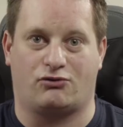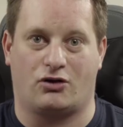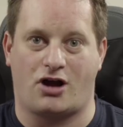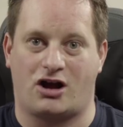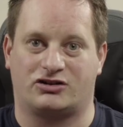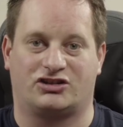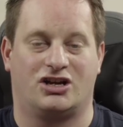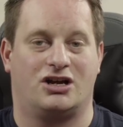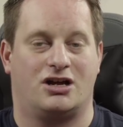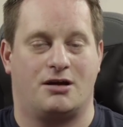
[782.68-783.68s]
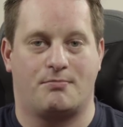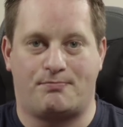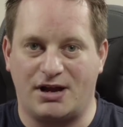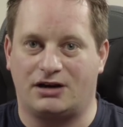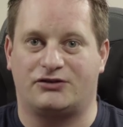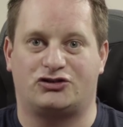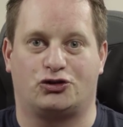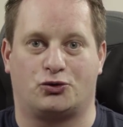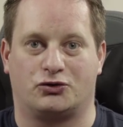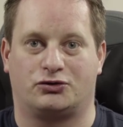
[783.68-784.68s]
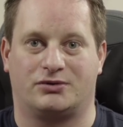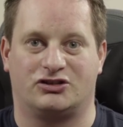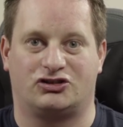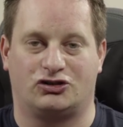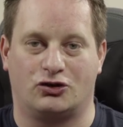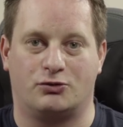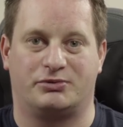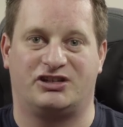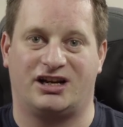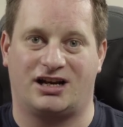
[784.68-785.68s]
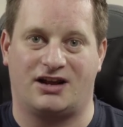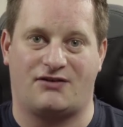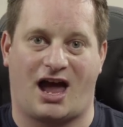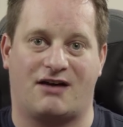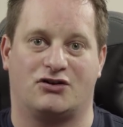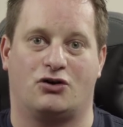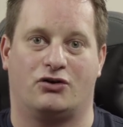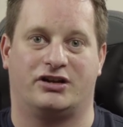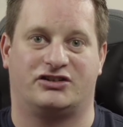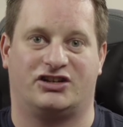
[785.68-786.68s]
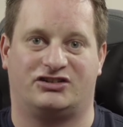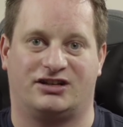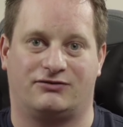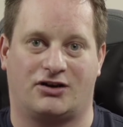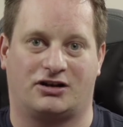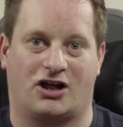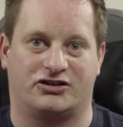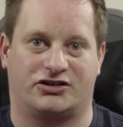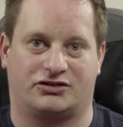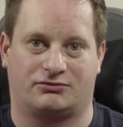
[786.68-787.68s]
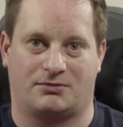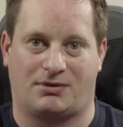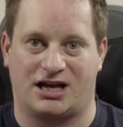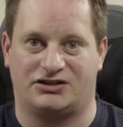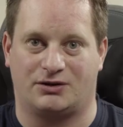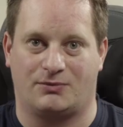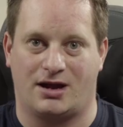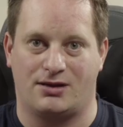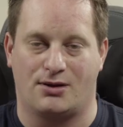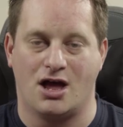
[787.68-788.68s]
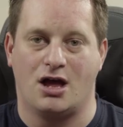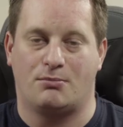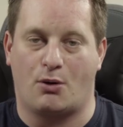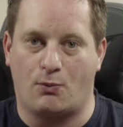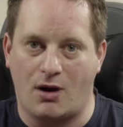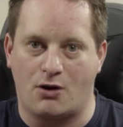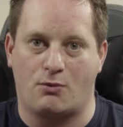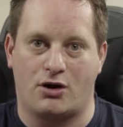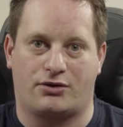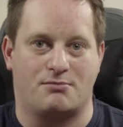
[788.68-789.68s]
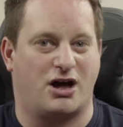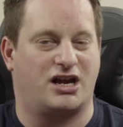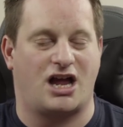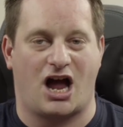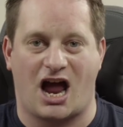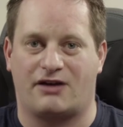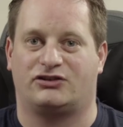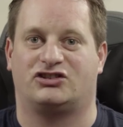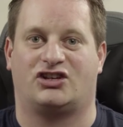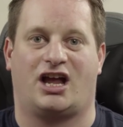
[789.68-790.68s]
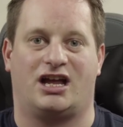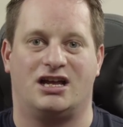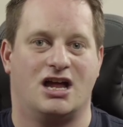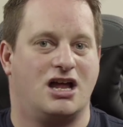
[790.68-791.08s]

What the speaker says: product, bit of a chore to install, particularly if you haven't got an existing floodlight just to replace it with, but well worth the money. I have to say,